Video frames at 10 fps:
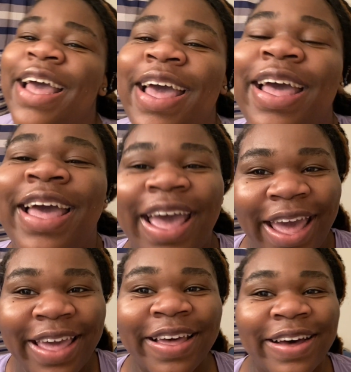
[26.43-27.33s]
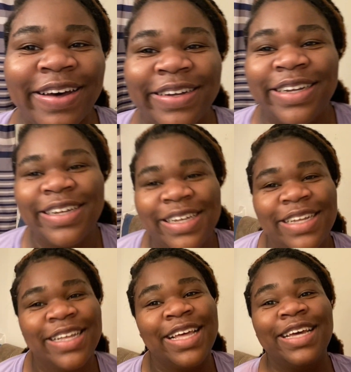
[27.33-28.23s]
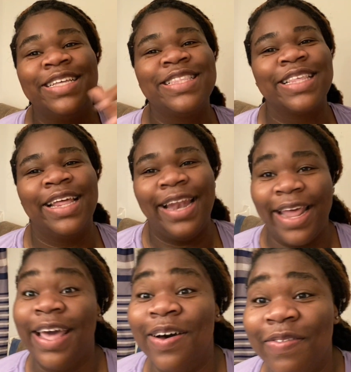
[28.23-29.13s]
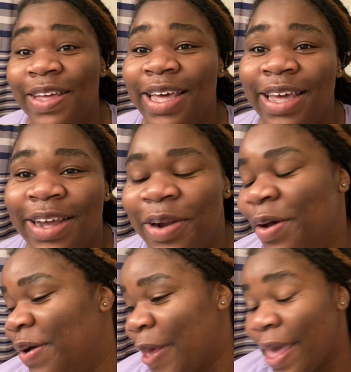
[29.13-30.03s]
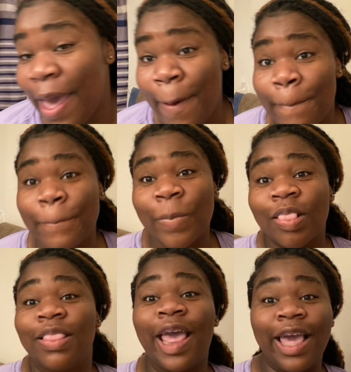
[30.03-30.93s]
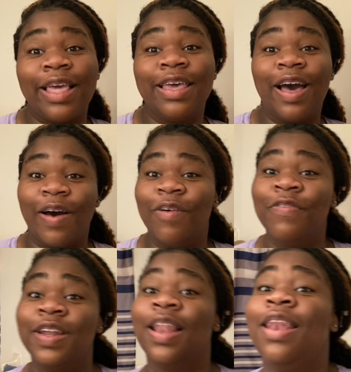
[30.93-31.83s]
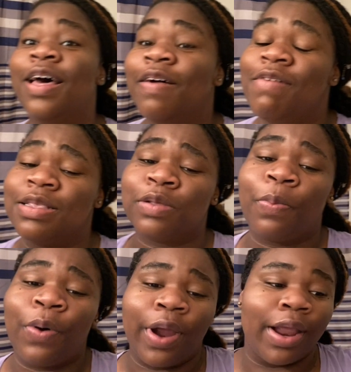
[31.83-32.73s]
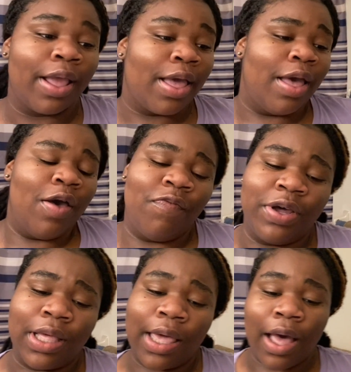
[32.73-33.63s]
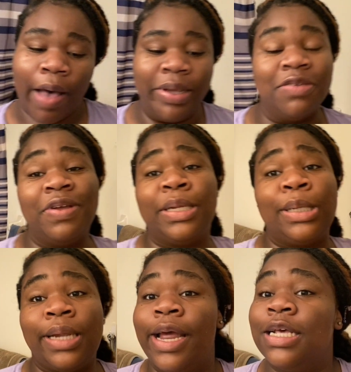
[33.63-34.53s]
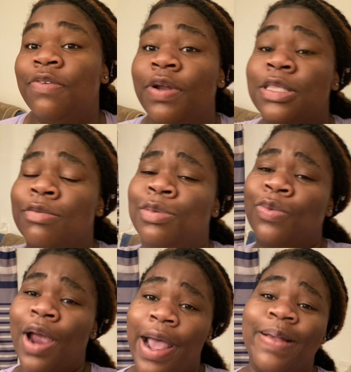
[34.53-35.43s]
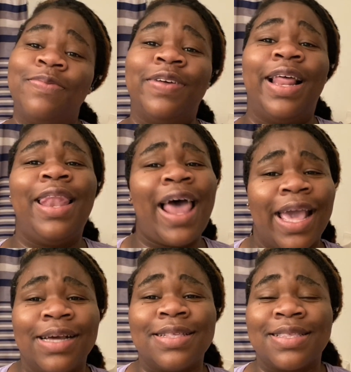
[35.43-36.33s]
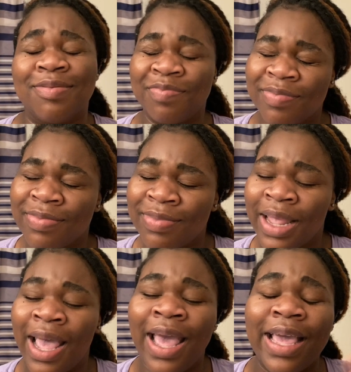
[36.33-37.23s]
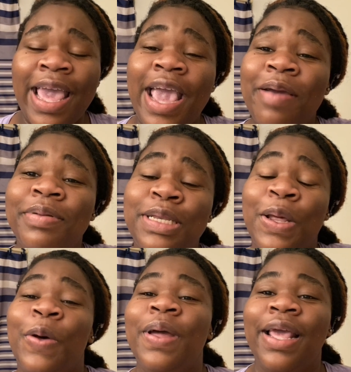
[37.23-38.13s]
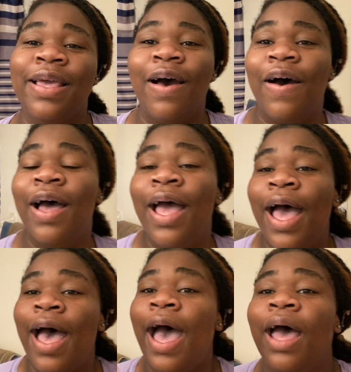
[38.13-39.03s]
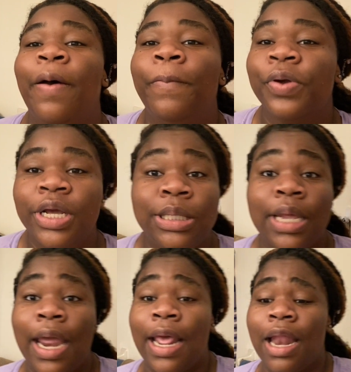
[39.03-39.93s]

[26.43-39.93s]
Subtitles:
Hey y'all, it's lit over here, okay? Thank y'all for the love and support, for the comments, for the shares, for the subscribes, for the likes. Keep doing it, y'all. I appreciate it.